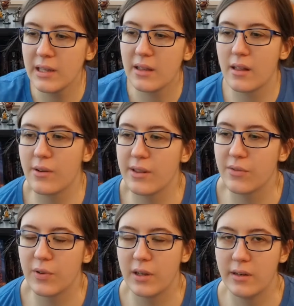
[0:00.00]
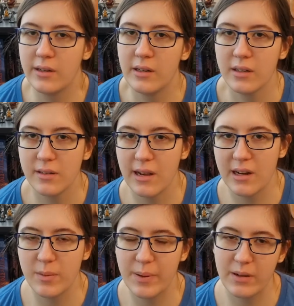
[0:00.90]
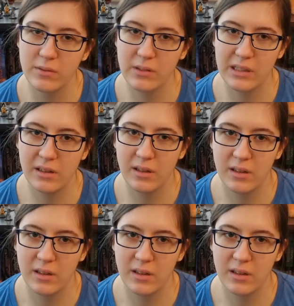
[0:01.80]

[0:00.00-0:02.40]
It's always fun talking about what